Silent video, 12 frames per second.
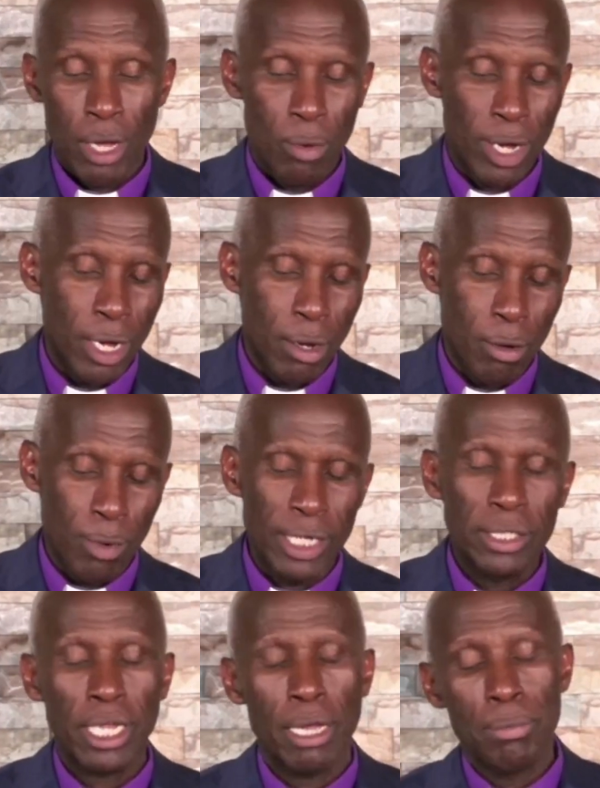
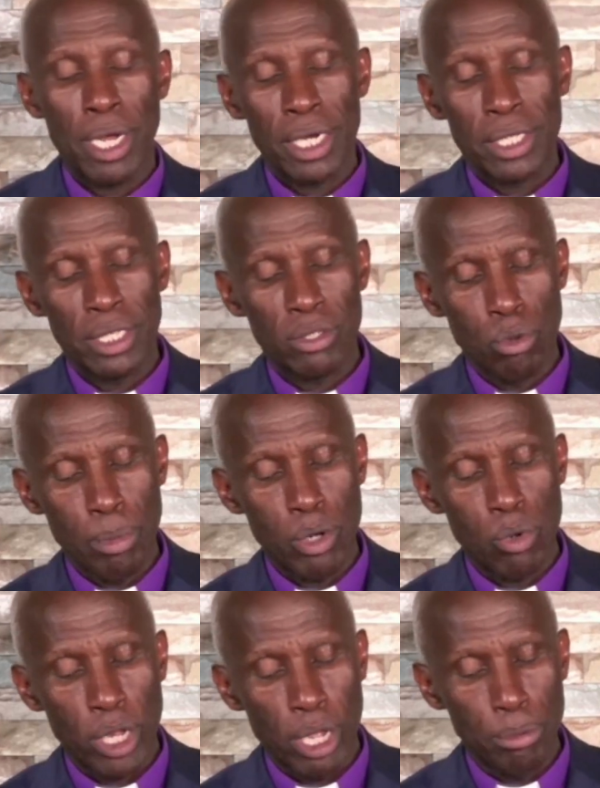One time, this woman
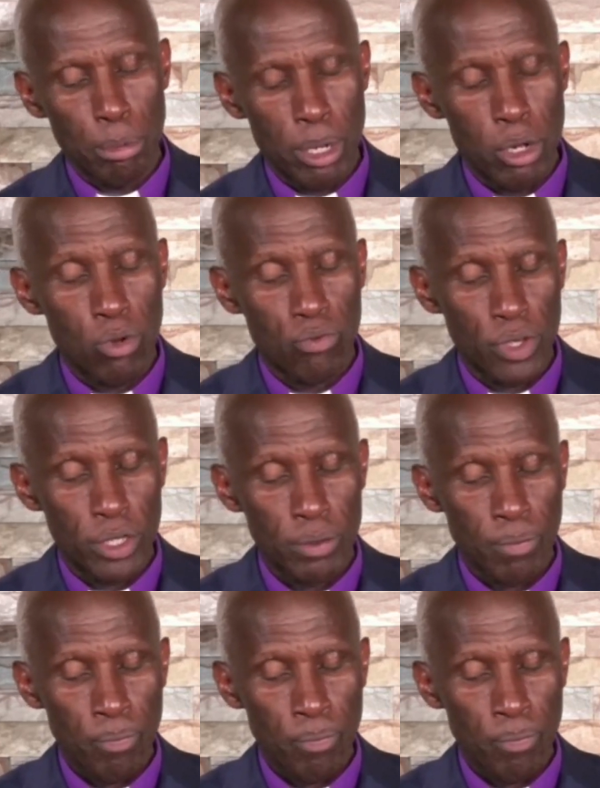who came to my office